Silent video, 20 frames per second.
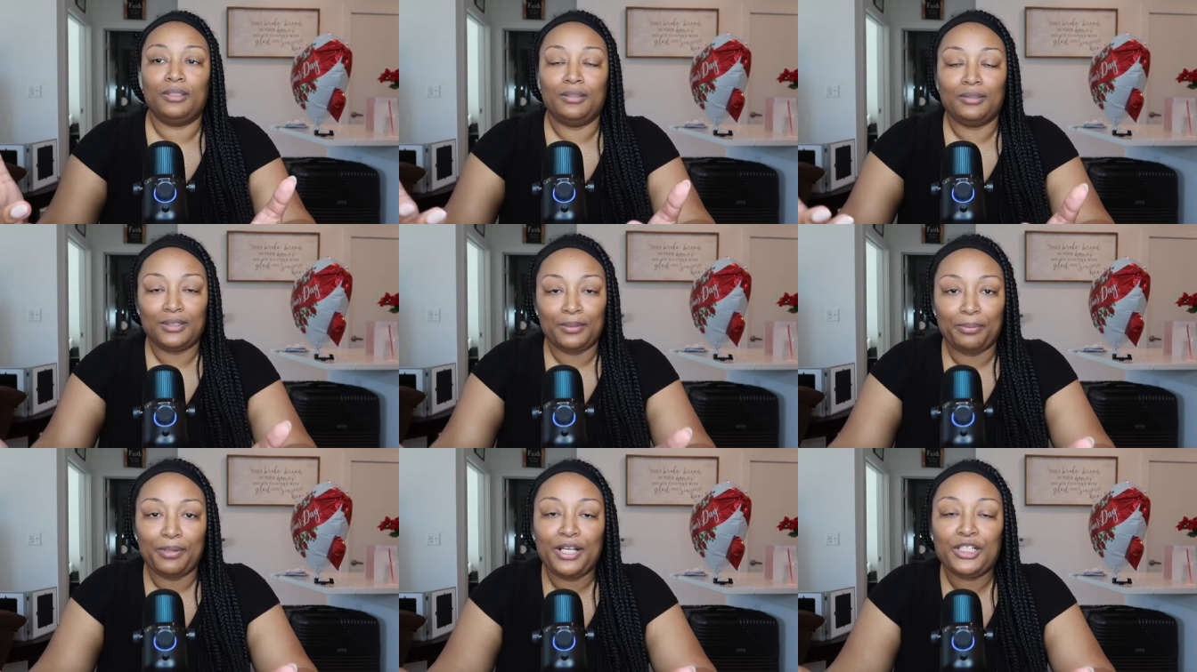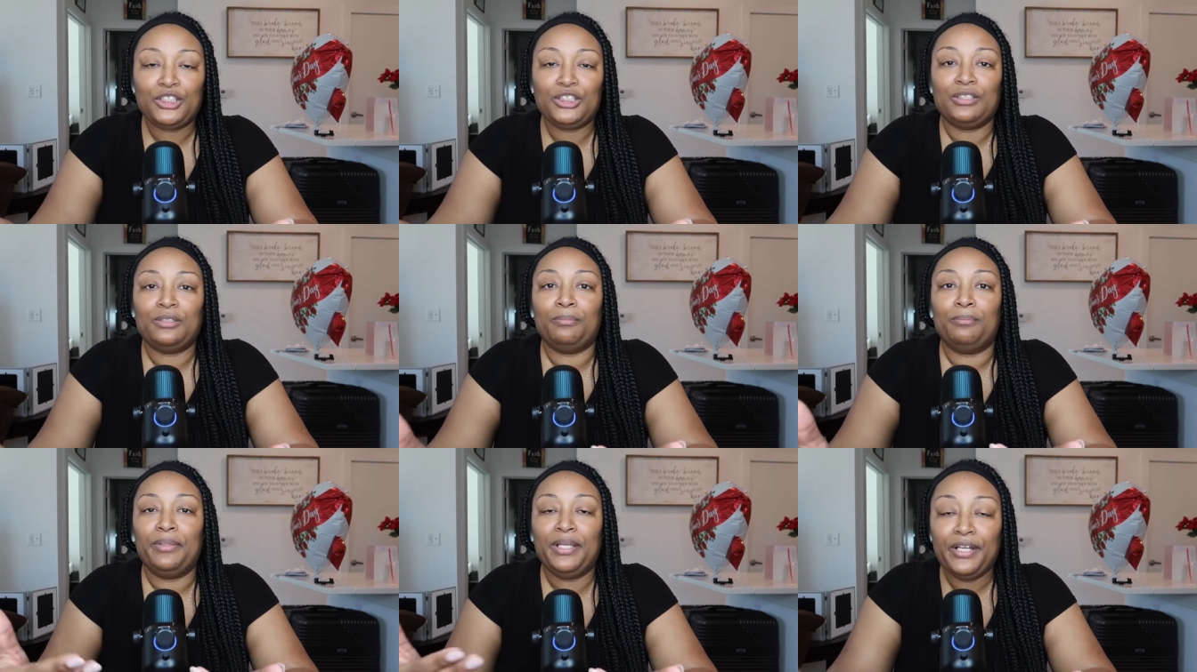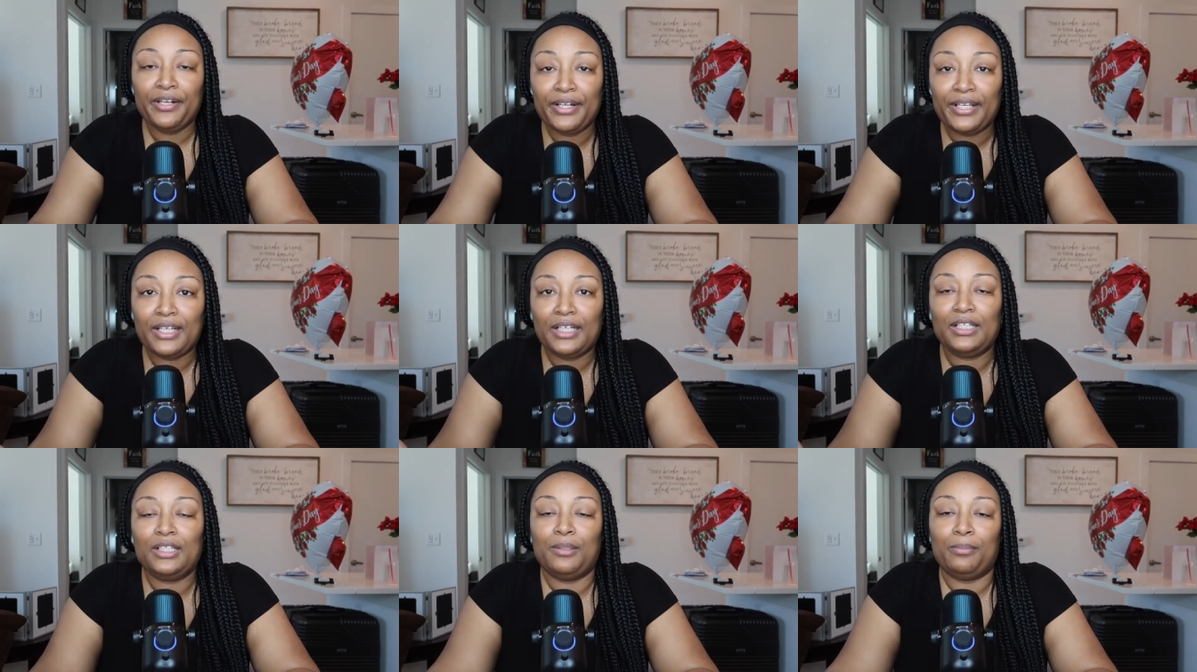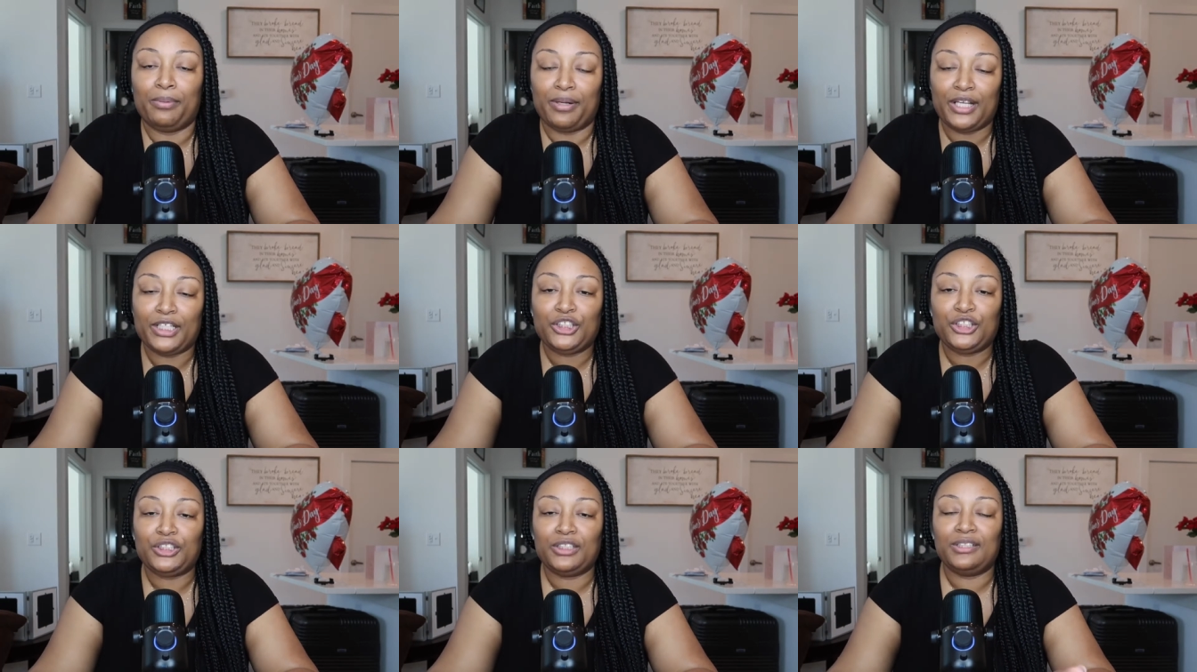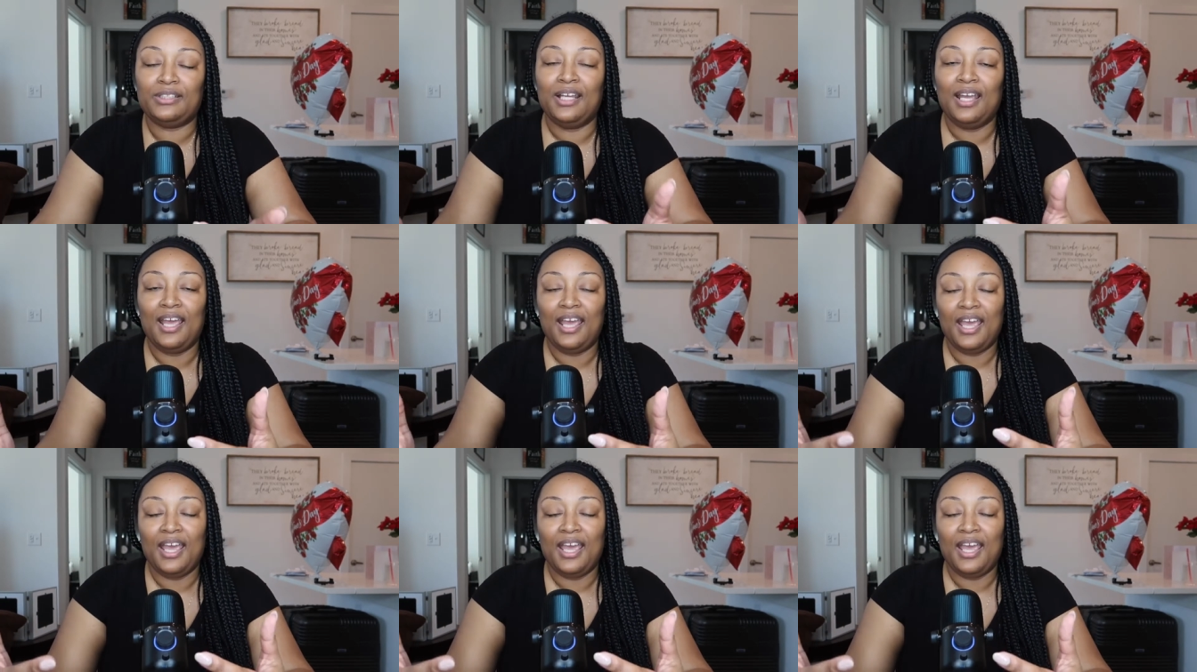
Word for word: depression, period depression.